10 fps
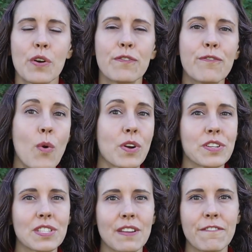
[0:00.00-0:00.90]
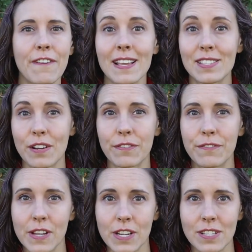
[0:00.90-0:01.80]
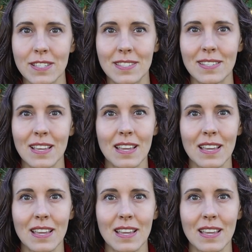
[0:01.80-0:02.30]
forced to face our fears.